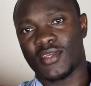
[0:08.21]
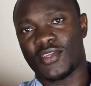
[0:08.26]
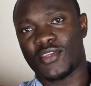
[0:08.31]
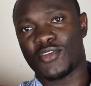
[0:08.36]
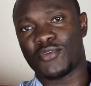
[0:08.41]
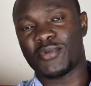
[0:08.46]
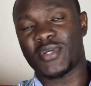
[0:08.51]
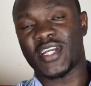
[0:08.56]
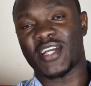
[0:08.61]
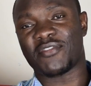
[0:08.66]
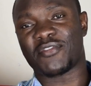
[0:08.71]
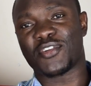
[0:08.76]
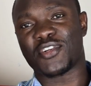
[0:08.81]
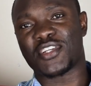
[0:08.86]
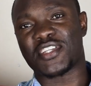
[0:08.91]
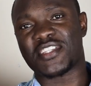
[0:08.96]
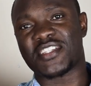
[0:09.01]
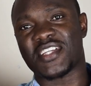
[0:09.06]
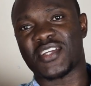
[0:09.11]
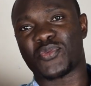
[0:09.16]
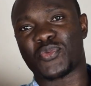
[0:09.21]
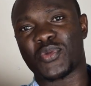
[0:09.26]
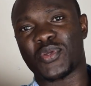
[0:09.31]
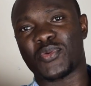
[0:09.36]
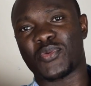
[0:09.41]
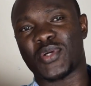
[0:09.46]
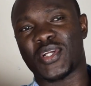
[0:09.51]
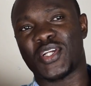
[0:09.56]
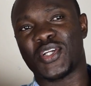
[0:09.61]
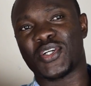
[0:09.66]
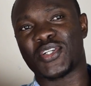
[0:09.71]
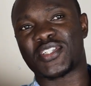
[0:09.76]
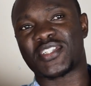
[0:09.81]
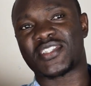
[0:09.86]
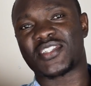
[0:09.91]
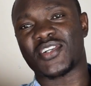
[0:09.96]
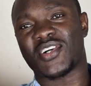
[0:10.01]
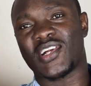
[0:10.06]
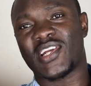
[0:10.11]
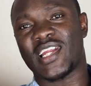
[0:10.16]
You may have noticed that we were
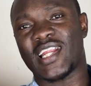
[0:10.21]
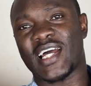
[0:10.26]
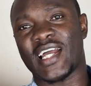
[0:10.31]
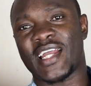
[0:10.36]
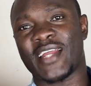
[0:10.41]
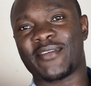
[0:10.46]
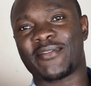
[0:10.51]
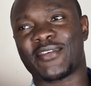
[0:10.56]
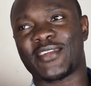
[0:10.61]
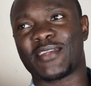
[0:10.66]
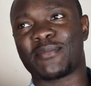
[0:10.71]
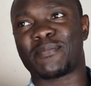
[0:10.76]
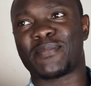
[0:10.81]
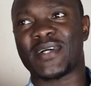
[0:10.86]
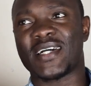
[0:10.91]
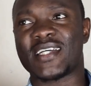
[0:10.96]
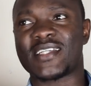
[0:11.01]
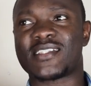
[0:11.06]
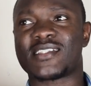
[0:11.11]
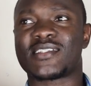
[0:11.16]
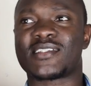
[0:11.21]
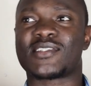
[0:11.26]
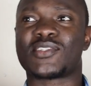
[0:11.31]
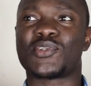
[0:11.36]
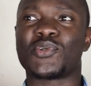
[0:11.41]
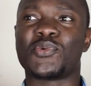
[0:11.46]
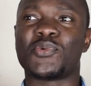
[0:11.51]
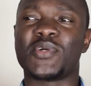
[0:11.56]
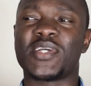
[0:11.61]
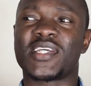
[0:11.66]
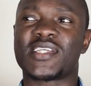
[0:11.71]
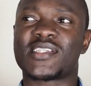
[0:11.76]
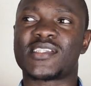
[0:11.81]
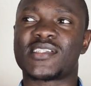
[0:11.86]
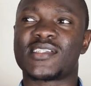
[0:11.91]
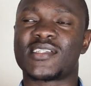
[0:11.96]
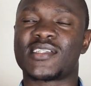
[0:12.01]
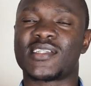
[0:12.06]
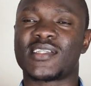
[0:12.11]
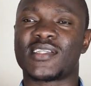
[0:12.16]
not online for the past 2 weeks